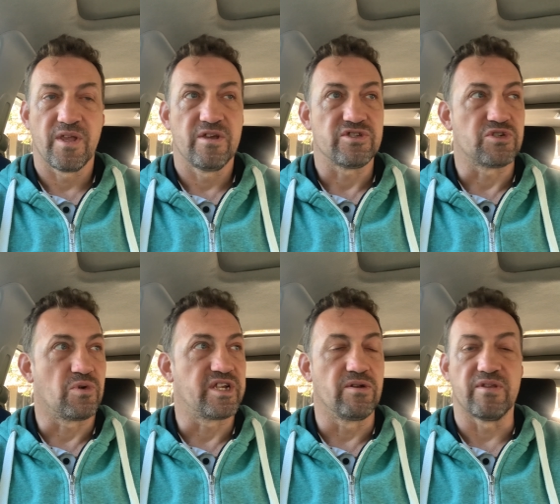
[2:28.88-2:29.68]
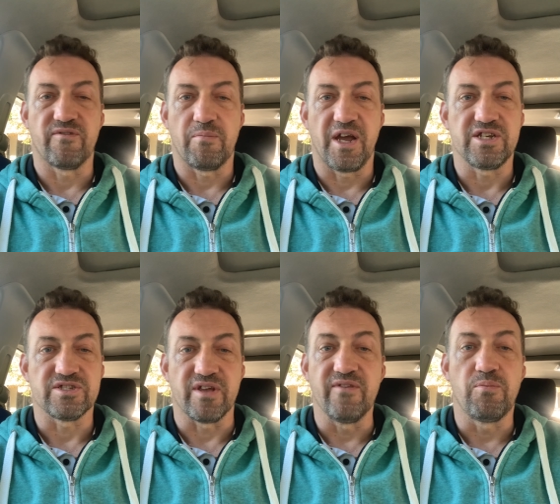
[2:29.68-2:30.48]
So I just want to get all the information.
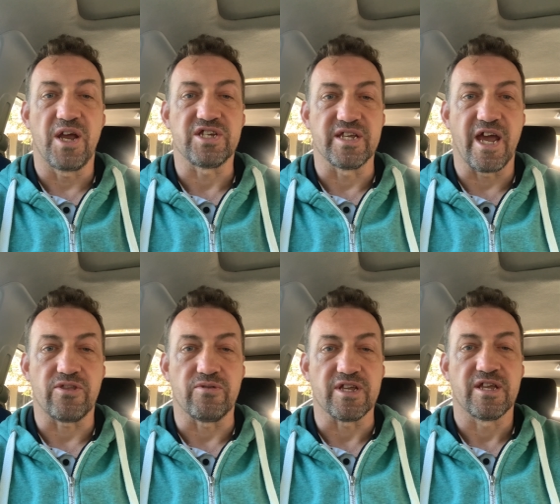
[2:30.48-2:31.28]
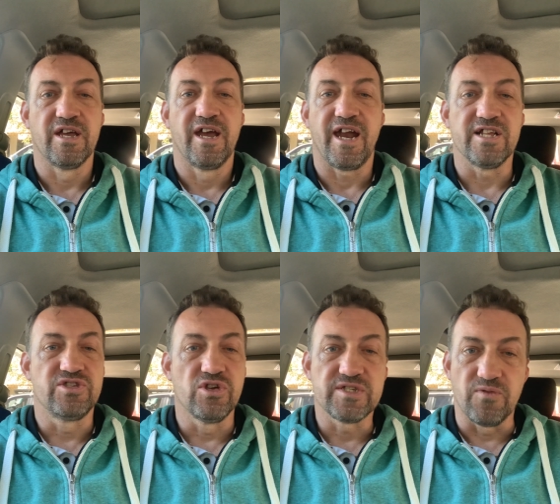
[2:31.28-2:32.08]
So information gathering. And it's
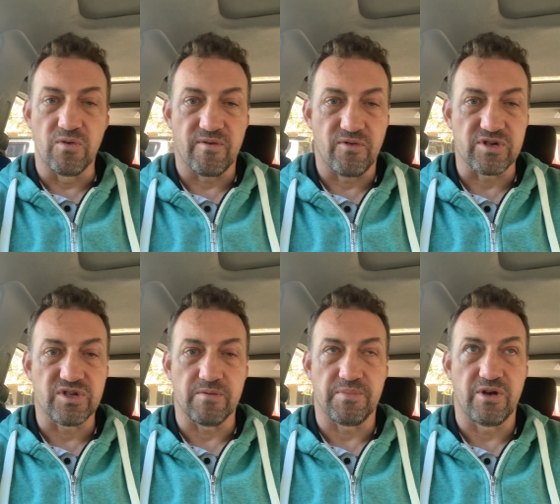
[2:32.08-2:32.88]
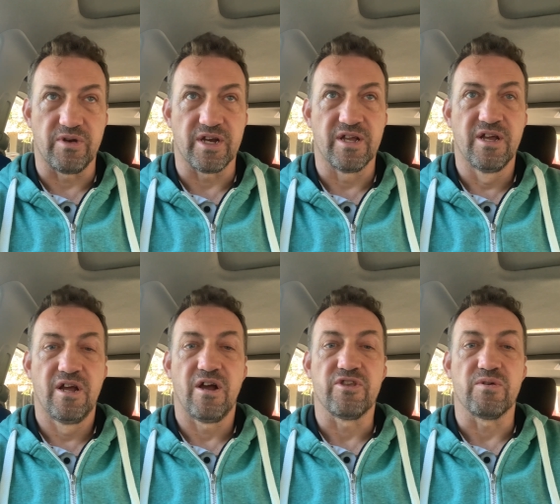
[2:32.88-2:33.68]
useful for a certain period.
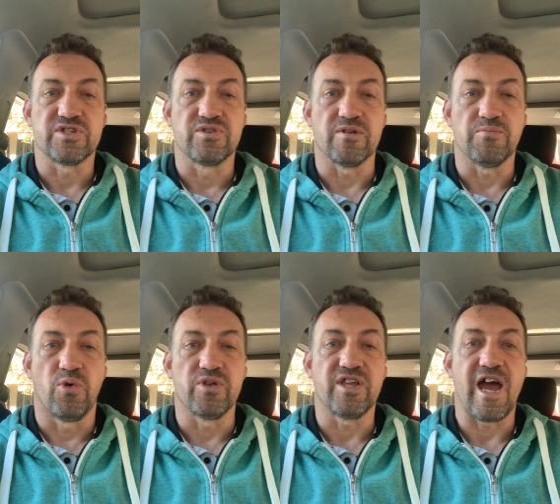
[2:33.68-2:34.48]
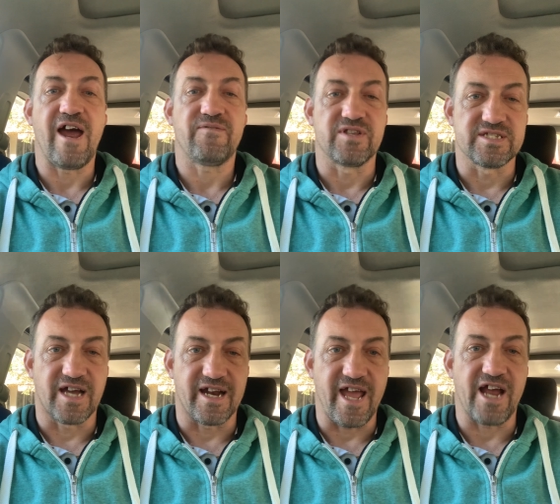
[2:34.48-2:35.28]
Though at a certain point, you have to
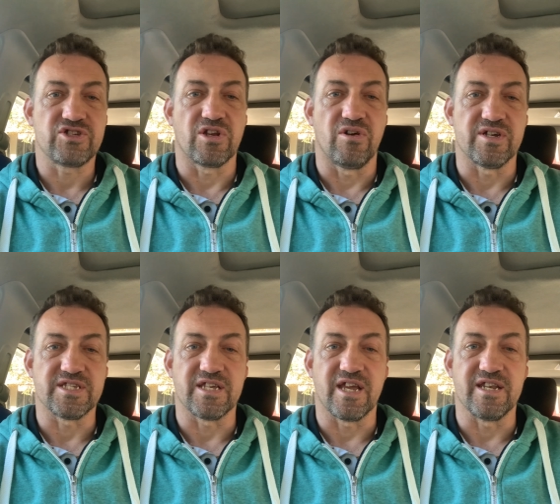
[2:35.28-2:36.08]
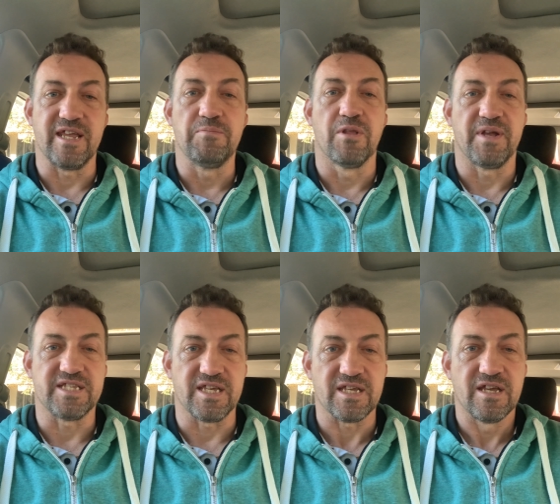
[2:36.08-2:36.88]
start actualizing and
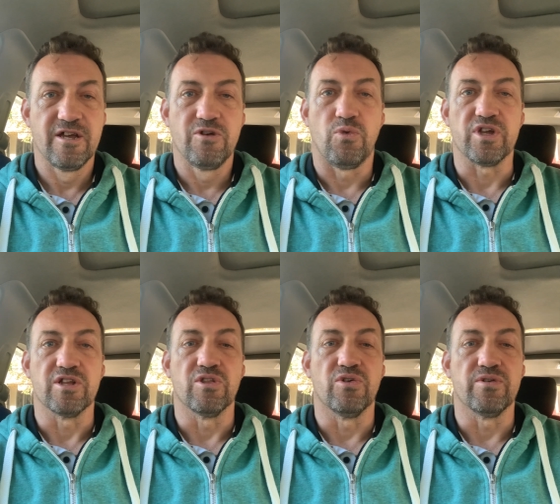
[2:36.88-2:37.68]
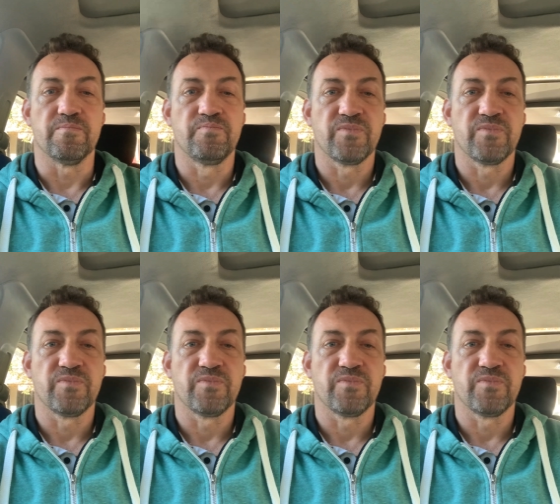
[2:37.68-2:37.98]
implementing what you learn.